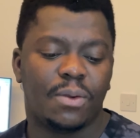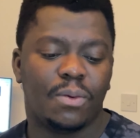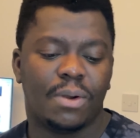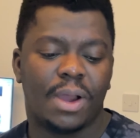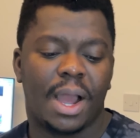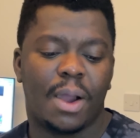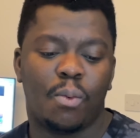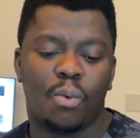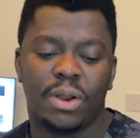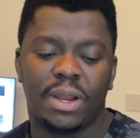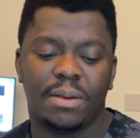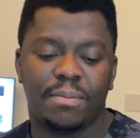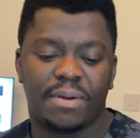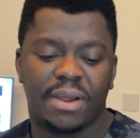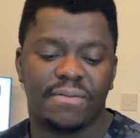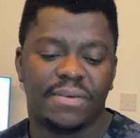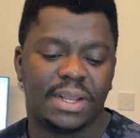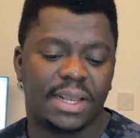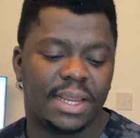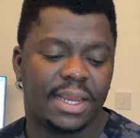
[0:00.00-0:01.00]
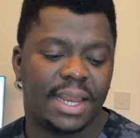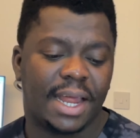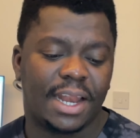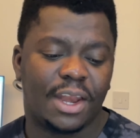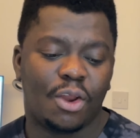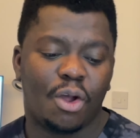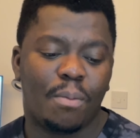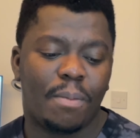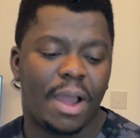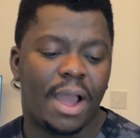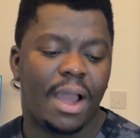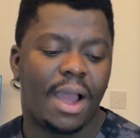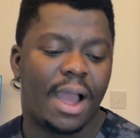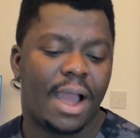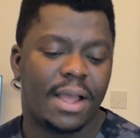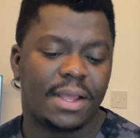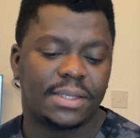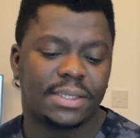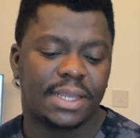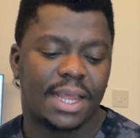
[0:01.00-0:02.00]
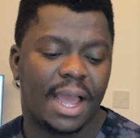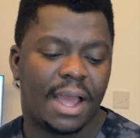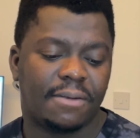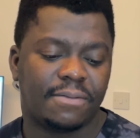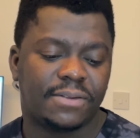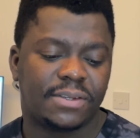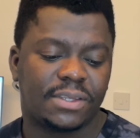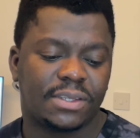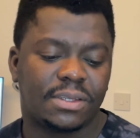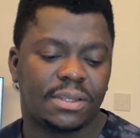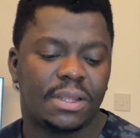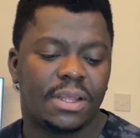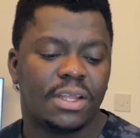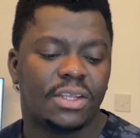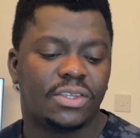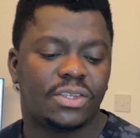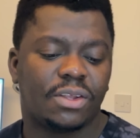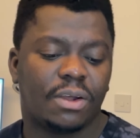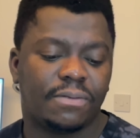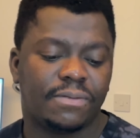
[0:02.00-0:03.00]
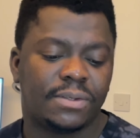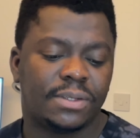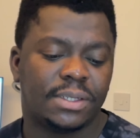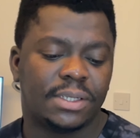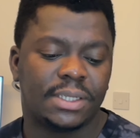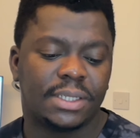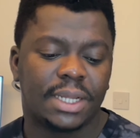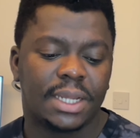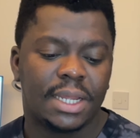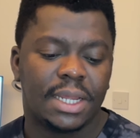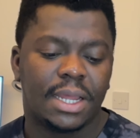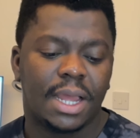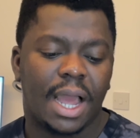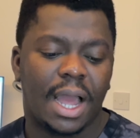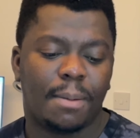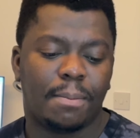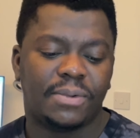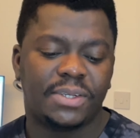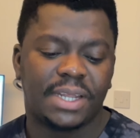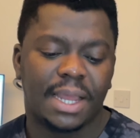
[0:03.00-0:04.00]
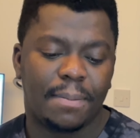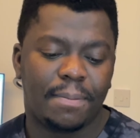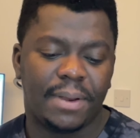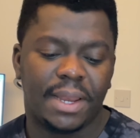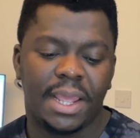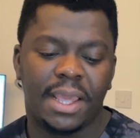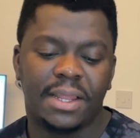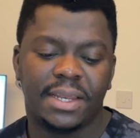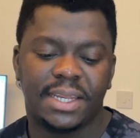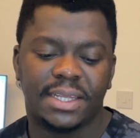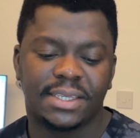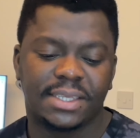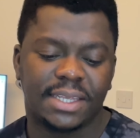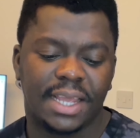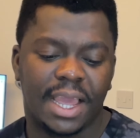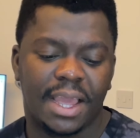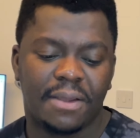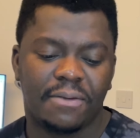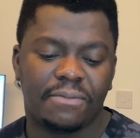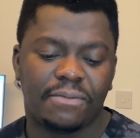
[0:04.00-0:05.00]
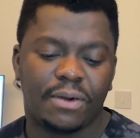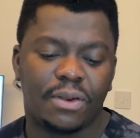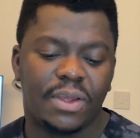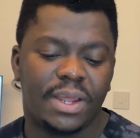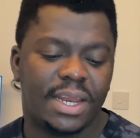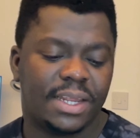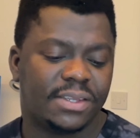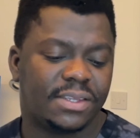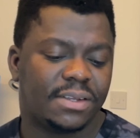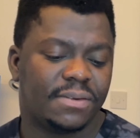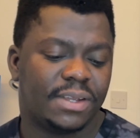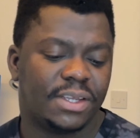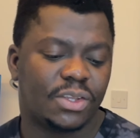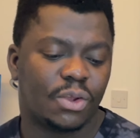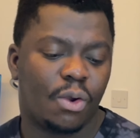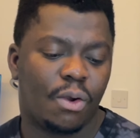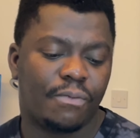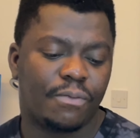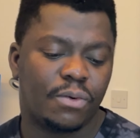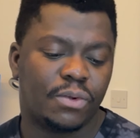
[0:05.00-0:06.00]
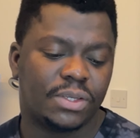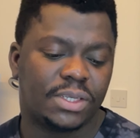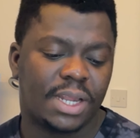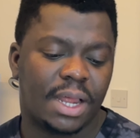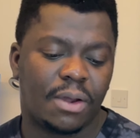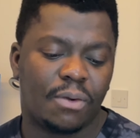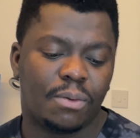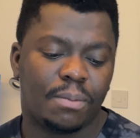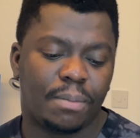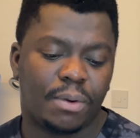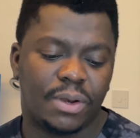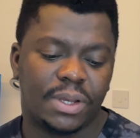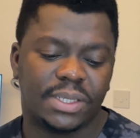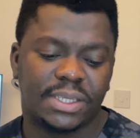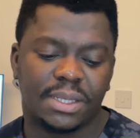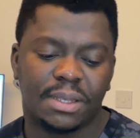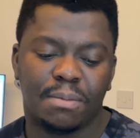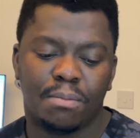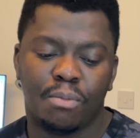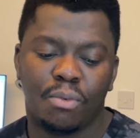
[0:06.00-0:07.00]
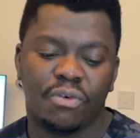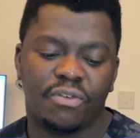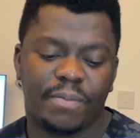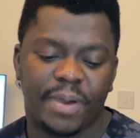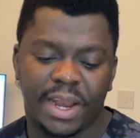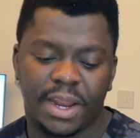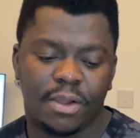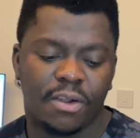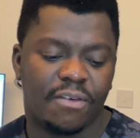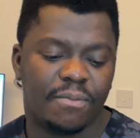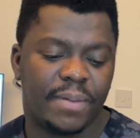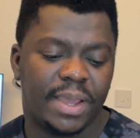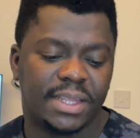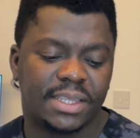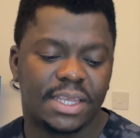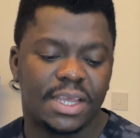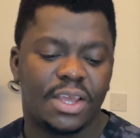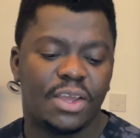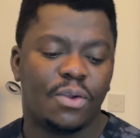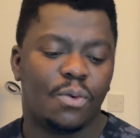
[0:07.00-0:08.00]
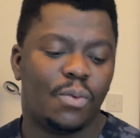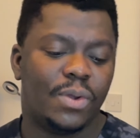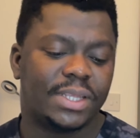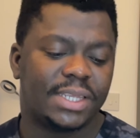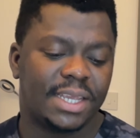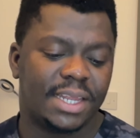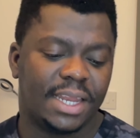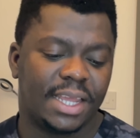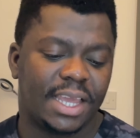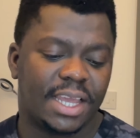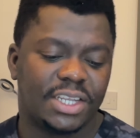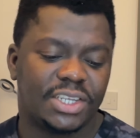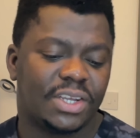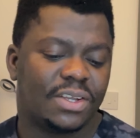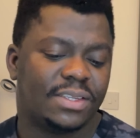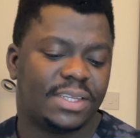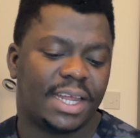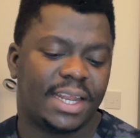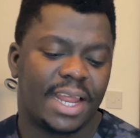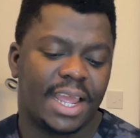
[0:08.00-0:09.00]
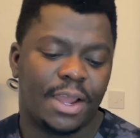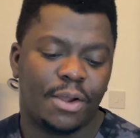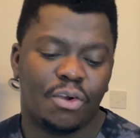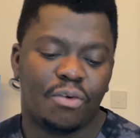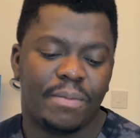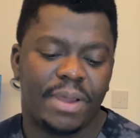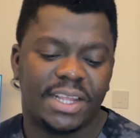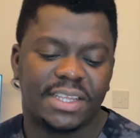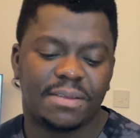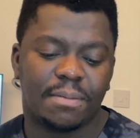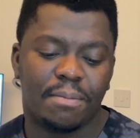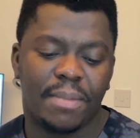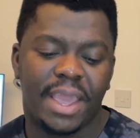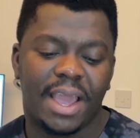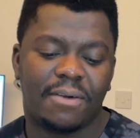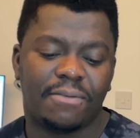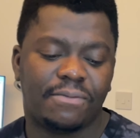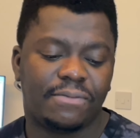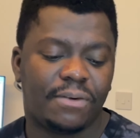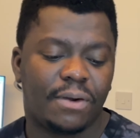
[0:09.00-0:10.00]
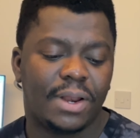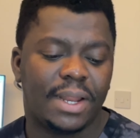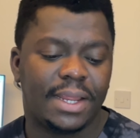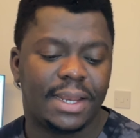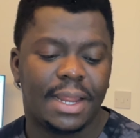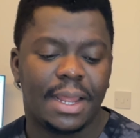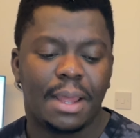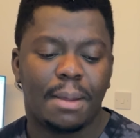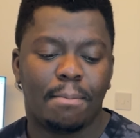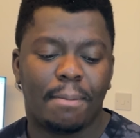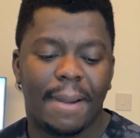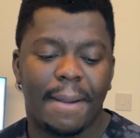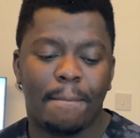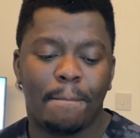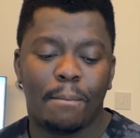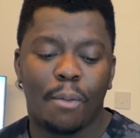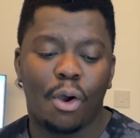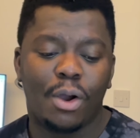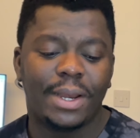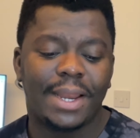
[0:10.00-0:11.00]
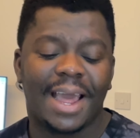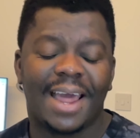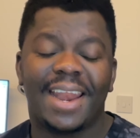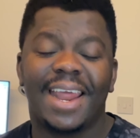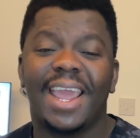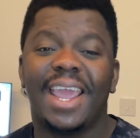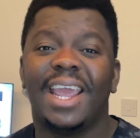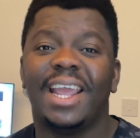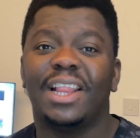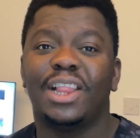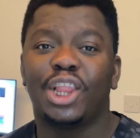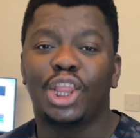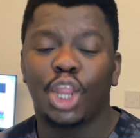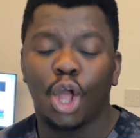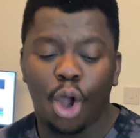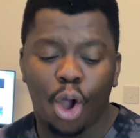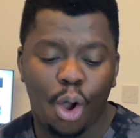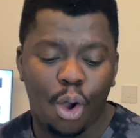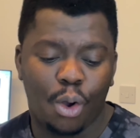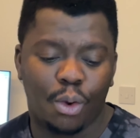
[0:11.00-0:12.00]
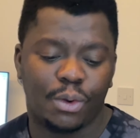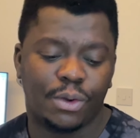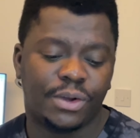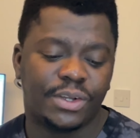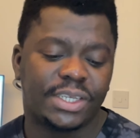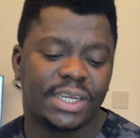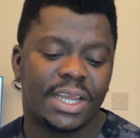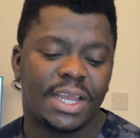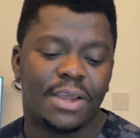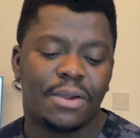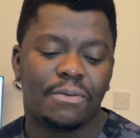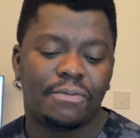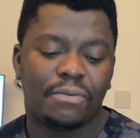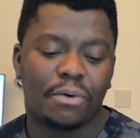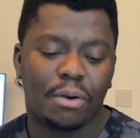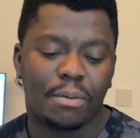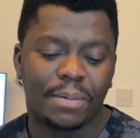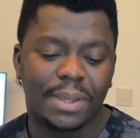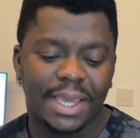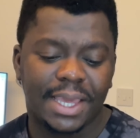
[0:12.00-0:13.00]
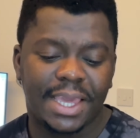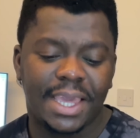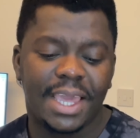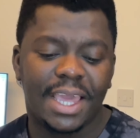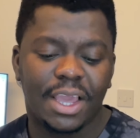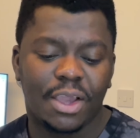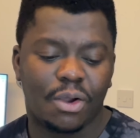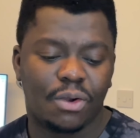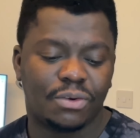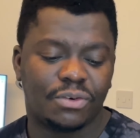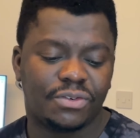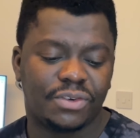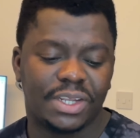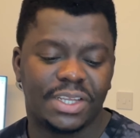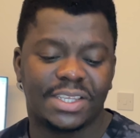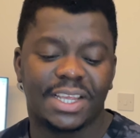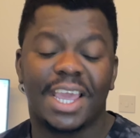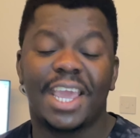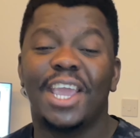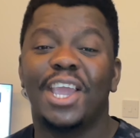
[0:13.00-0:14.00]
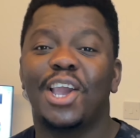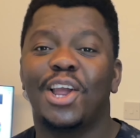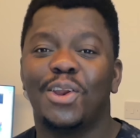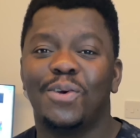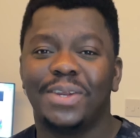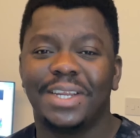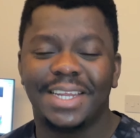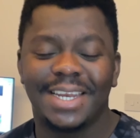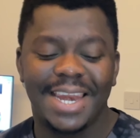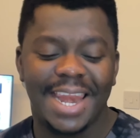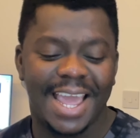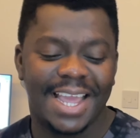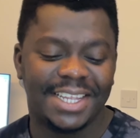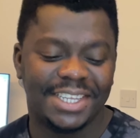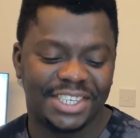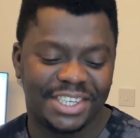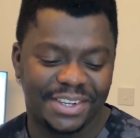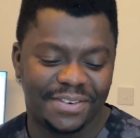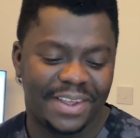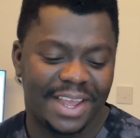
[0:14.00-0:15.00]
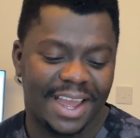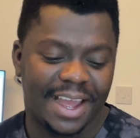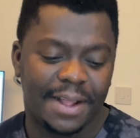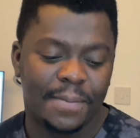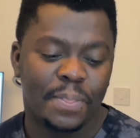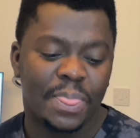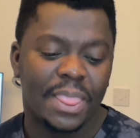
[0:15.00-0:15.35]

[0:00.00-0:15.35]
are warning privately that numbers have softened sharply this year following a series of hostile policy moved by the government, with indications that enrollment may have fallen by more than a third from key countries including Nigeria